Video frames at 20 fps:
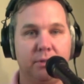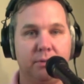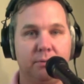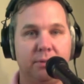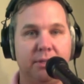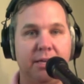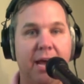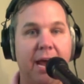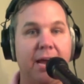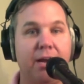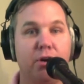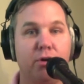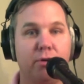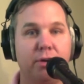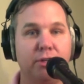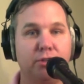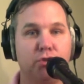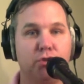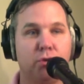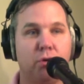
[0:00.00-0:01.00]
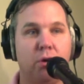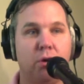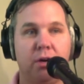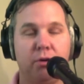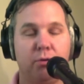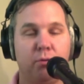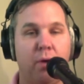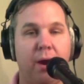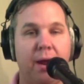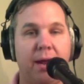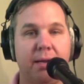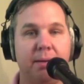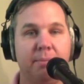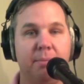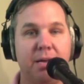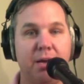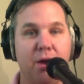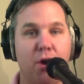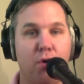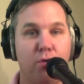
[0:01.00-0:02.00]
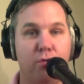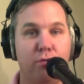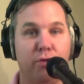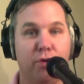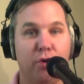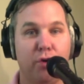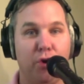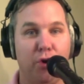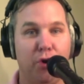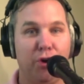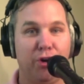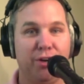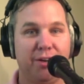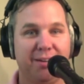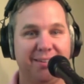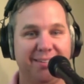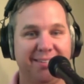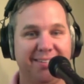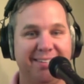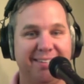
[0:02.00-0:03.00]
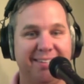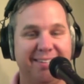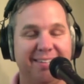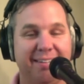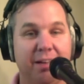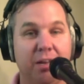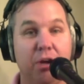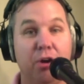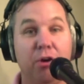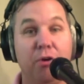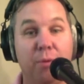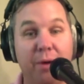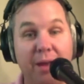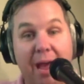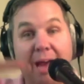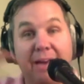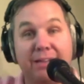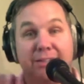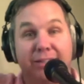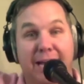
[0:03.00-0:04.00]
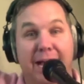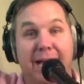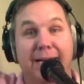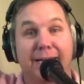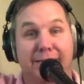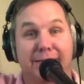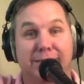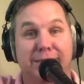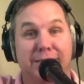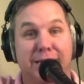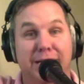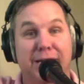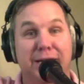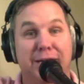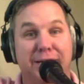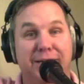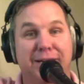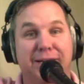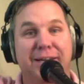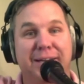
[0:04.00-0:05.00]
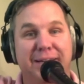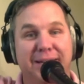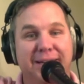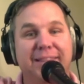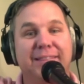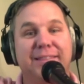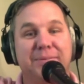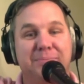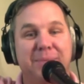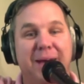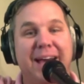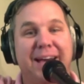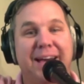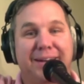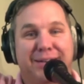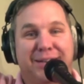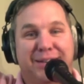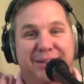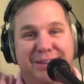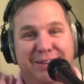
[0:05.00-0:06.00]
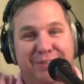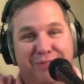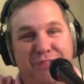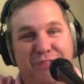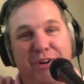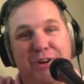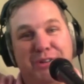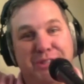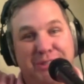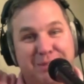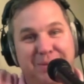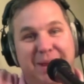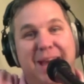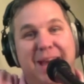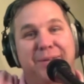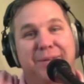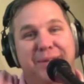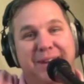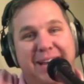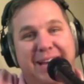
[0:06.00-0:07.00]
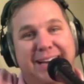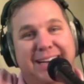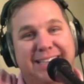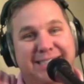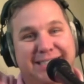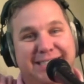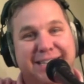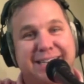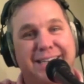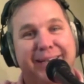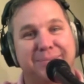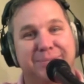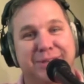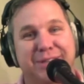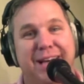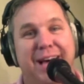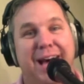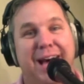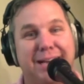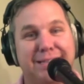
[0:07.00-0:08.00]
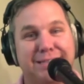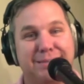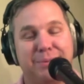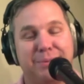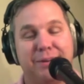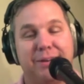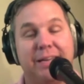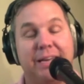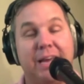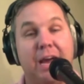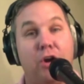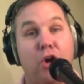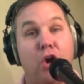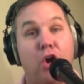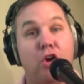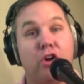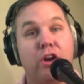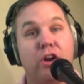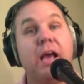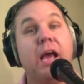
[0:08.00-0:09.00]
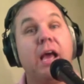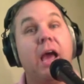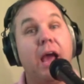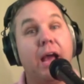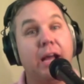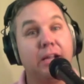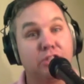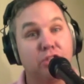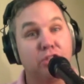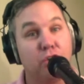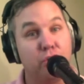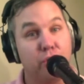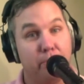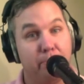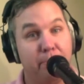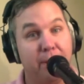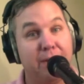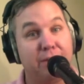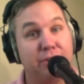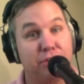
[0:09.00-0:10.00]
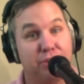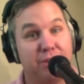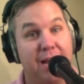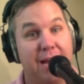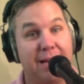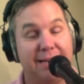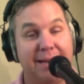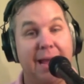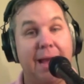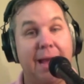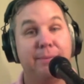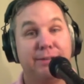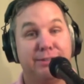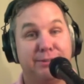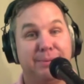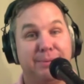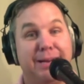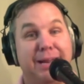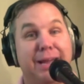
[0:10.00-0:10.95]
catering truck ran me over. We actually had to send the first man. We had to send him to the hospital. He got hurt, and so your picture got damaged. But